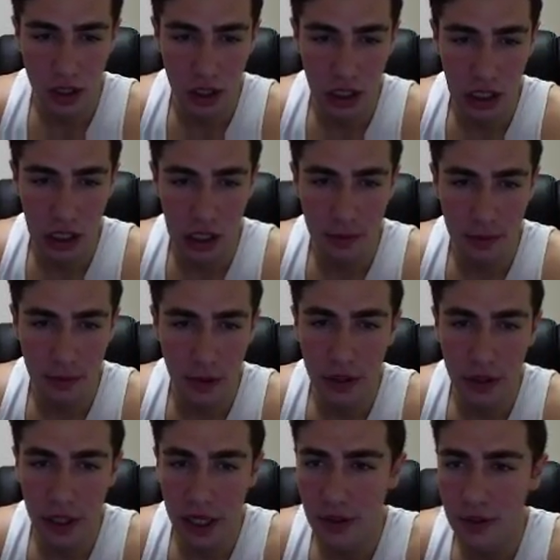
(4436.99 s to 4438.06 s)

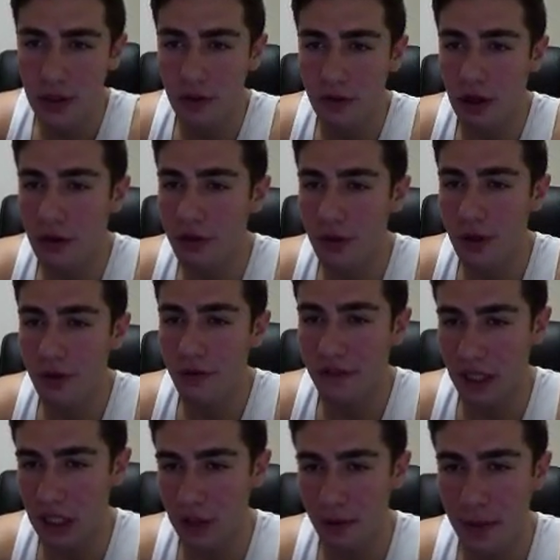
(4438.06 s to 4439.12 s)
Okay, I'll throw you a
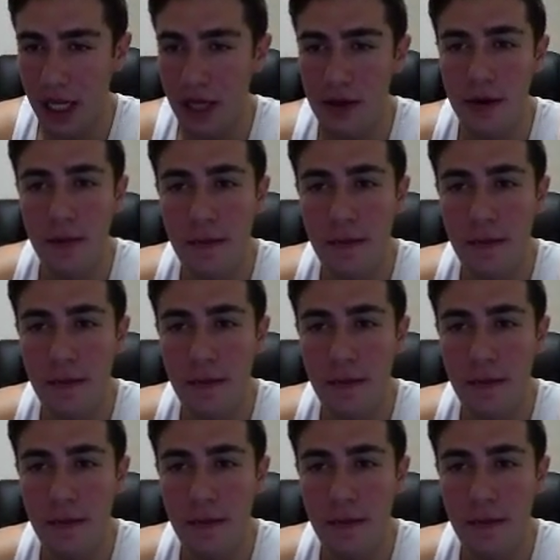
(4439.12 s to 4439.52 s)
follow, mate.